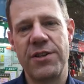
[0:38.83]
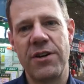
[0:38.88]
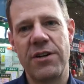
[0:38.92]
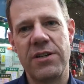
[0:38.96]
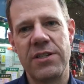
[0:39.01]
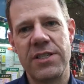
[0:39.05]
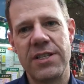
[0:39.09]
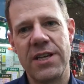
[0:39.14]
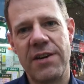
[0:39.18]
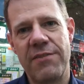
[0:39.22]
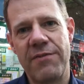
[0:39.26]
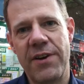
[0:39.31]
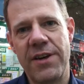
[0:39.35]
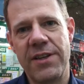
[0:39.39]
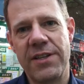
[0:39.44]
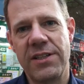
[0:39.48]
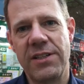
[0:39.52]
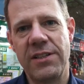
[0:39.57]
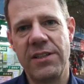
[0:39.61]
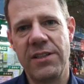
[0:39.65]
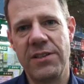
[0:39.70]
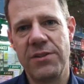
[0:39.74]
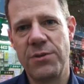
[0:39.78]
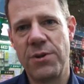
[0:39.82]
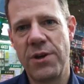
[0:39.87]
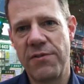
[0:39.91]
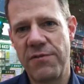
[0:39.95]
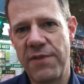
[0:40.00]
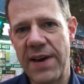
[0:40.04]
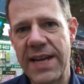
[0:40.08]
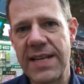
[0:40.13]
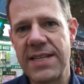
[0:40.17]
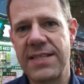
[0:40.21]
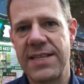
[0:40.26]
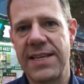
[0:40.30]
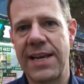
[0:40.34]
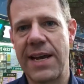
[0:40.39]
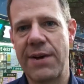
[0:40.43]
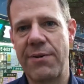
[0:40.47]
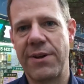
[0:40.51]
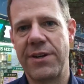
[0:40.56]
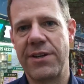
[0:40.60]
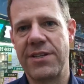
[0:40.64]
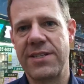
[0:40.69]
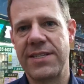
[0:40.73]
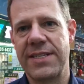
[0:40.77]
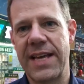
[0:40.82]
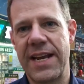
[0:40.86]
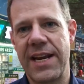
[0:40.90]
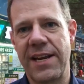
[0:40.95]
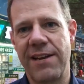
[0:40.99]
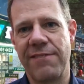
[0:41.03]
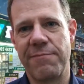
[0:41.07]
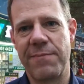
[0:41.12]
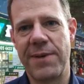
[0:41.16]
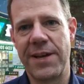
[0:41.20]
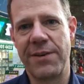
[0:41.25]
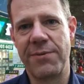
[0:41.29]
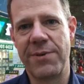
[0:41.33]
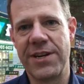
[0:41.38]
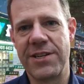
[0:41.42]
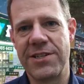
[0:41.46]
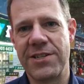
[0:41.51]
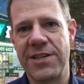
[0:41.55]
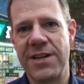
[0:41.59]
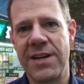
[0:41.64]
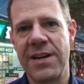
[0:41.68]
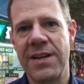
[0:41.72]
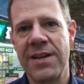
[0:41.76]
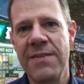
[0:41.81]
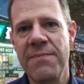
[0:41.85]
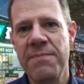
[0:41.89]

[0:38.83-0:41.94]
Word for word: journals are vital to advancing our understanding of migration,